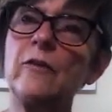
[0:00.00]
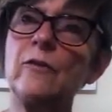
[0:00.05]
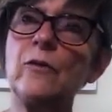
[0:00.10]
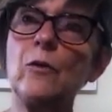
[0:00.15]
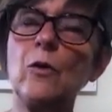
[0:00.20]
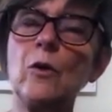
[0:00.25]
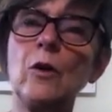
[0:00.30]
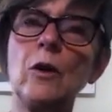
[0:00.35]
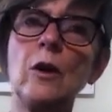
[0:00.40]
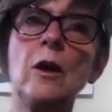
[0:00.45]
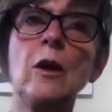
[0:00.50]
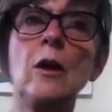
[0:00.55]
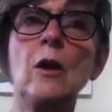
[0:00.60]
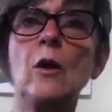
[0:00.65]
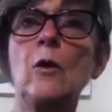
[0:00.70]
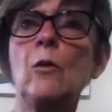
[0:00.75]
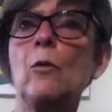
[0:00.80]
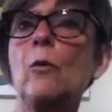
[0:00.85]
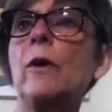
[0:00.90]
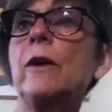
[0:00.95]
for
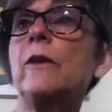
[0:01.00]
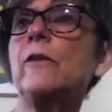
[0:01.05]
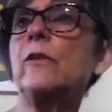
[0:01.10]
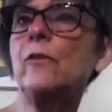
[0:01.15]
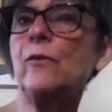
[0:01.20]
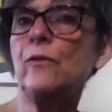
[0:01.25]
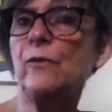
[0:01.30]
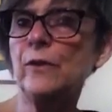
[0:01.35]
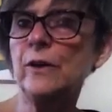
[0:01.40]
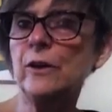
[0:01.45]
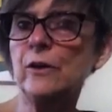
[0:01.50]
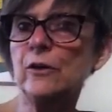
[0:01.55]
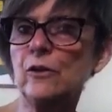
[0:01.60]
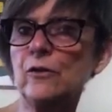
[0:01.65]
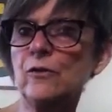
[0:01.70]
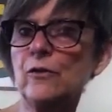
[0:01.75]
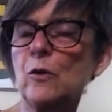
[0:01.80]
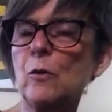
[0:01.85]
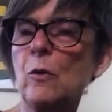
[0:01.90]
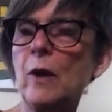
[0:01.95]
what is
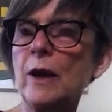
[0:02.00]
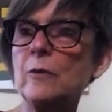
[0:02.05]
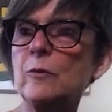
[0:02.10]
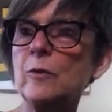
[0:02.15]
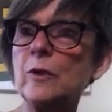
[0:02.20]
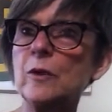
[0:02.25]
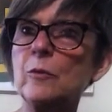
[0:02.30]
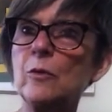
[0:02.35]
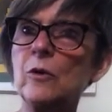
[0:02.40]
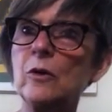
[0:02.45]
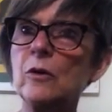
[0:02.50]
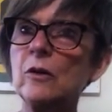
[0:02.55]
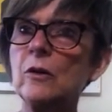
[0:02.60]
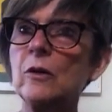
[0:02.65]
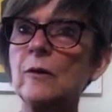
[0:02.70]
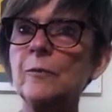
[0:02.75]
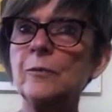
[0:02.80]
fear for white people,